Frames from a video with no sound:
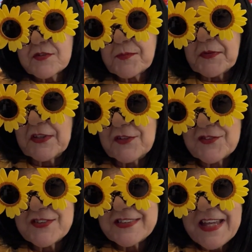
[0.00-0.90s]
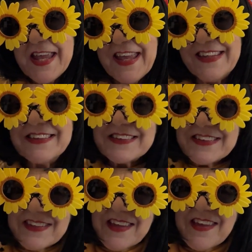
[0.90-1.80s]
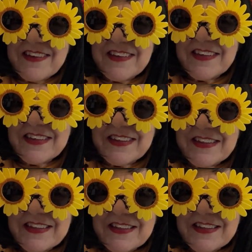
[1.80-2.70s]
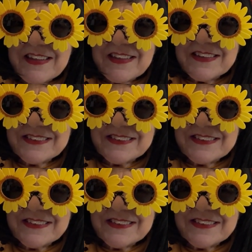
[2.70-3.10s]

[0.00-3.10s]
to bring you today. Yay!